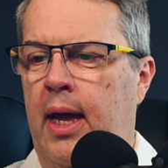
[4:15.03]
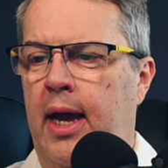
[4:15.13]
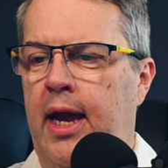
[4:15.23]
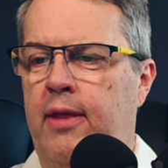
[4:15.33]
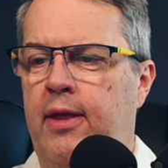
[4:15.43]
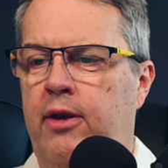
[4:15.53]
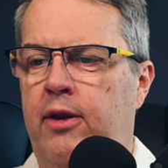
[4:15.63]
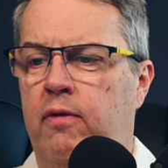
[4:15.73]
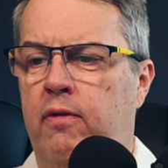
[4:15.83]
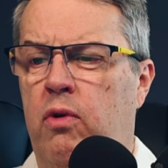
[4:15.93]
And then
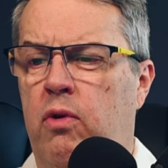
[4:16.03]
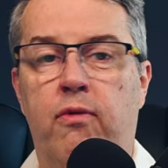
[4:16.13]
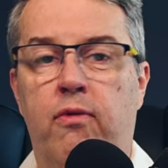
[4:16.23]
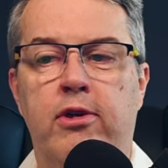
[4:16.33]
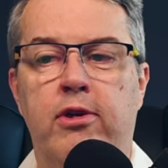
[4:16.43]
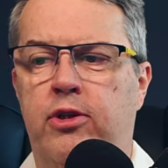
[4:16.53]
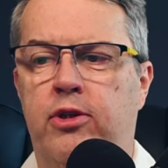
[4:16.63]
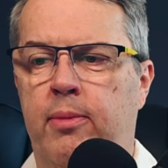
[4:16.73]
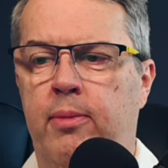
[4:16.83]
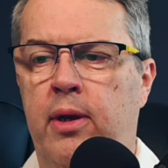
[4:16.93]
you can, of course,
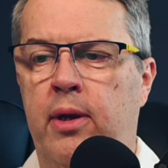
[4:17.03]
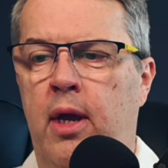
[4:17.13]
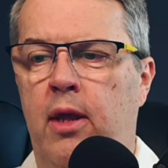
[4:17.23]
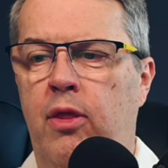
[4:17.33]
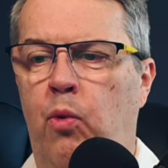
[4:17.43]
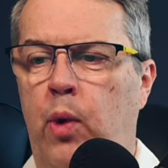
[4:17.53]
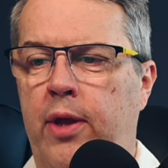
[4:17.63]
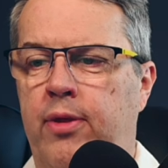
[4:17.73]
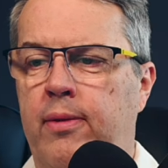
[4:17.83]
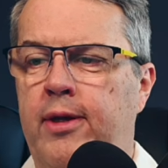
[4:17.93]
determine the
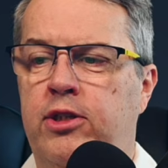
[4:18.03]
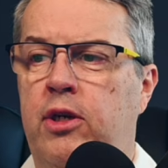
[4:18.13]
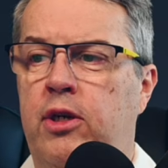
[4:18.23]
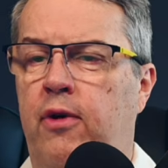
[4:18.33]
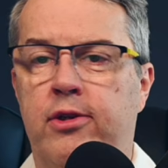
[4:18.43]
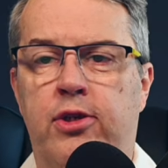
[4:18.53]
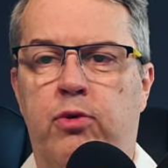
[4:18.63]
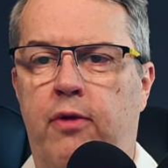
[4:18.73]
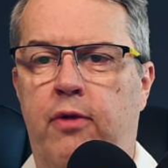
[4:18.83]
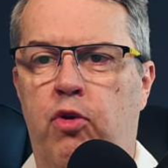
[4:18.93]
width. It defaults to
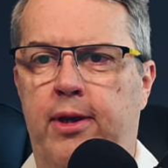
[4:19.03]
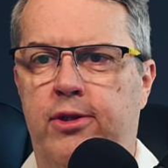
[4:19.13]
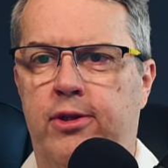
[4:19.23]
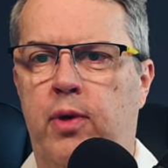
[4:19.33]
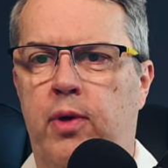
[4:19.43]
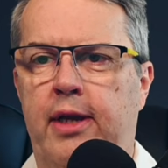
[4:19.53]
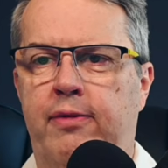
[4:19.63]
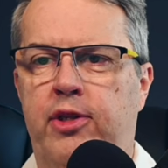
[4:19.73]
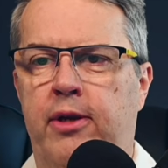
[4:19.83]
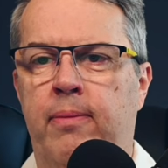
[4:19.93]
24 pixels, so I'll leave
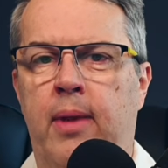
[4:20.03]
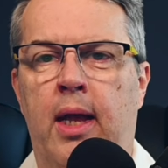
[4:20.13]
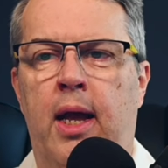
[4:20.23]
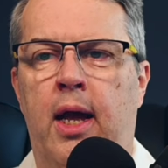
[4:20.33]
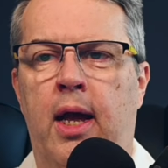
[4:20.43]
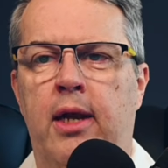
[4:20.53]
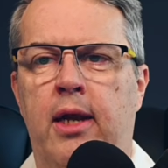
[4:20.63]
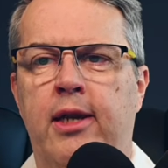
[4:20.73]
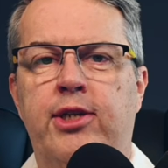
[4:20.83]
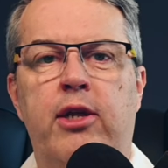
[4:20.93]
it there.
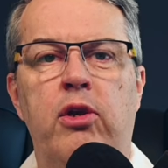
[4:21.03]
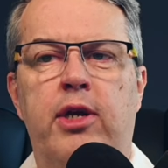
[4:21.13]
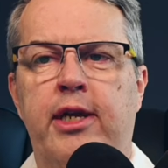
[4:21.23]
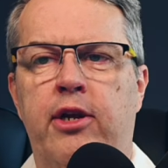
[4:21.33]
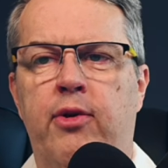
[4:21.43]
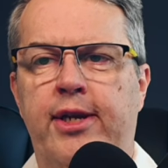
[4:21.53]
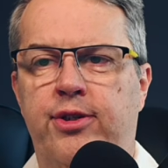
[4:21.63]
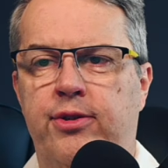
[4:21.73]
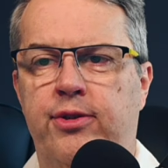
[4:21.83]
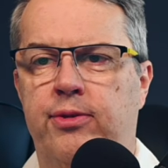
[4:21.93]
Let's take a look at
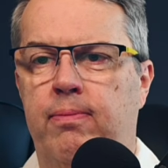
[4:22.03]
integrations.